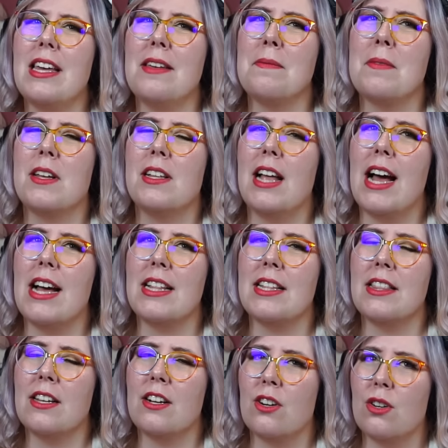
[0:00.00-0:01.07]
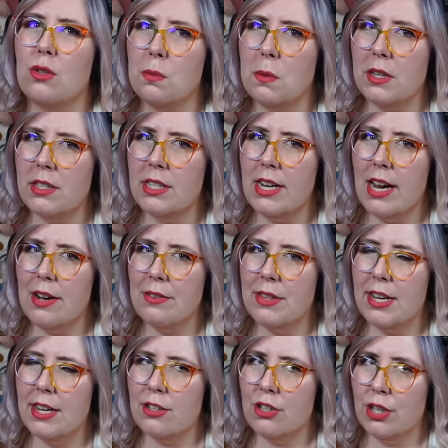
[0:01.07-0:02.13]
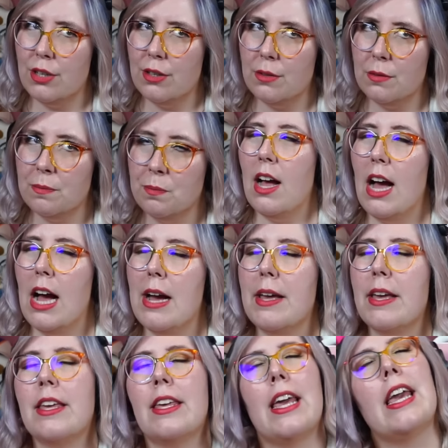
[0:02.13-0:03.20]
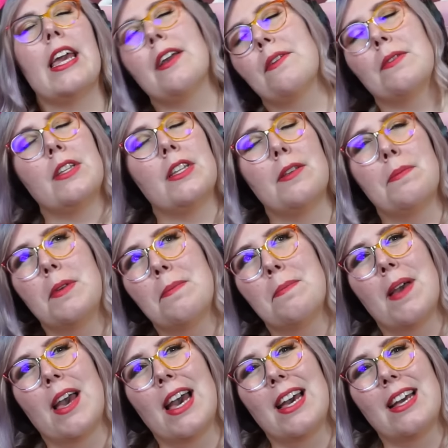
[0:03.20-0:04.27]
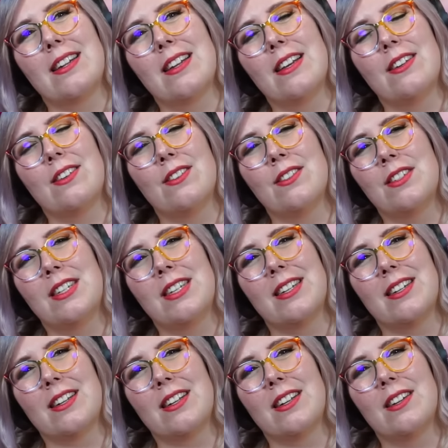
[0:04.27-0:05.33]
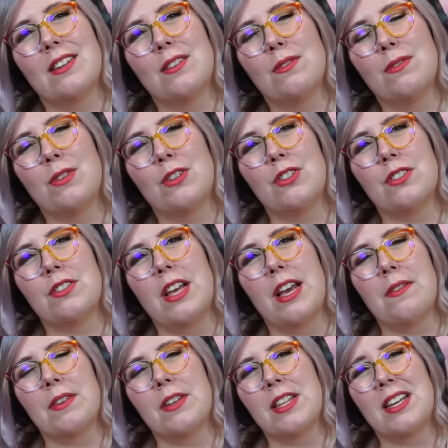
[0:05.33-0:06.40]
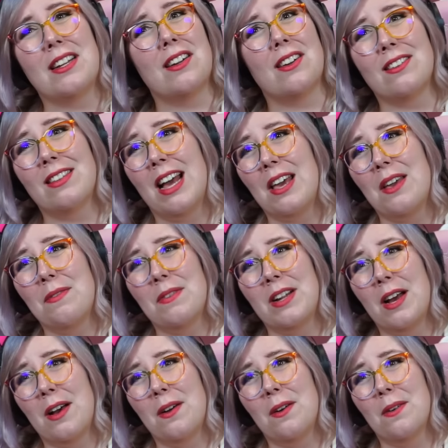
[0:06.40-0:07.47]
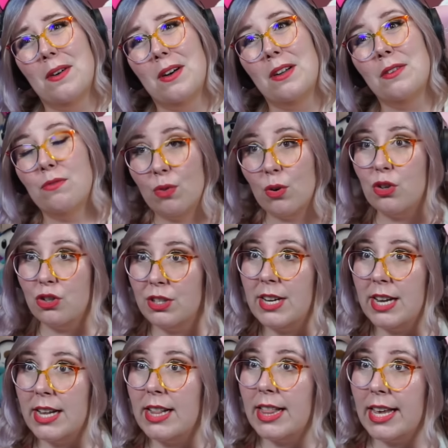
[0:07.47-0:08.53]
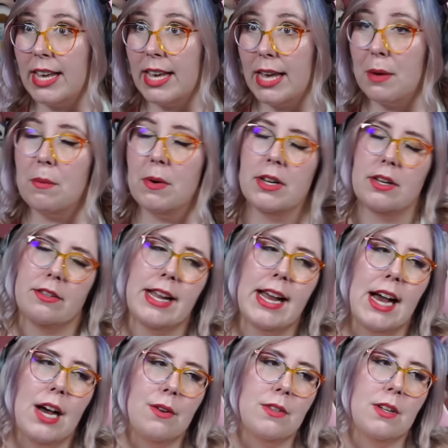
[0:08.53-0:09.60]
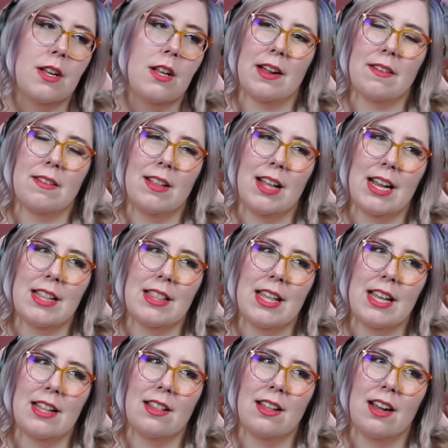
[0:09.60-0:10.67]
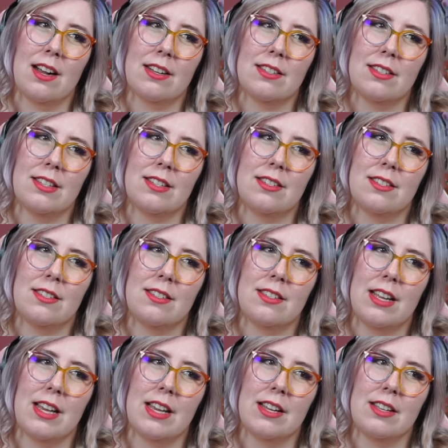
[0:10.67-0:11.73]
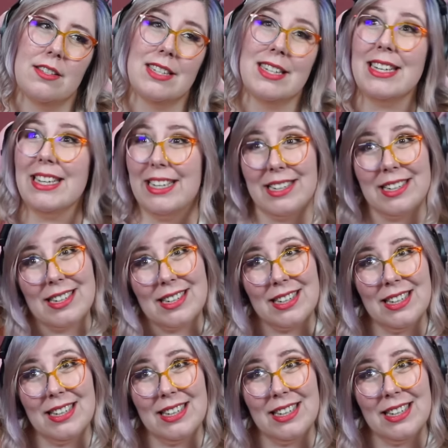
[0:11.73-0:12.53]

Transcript: am glad that the girls worked it out there too. I can't really be mad at Ultear for just everything in her life and how unfortunately it went down. I'm glad that Laxus is here.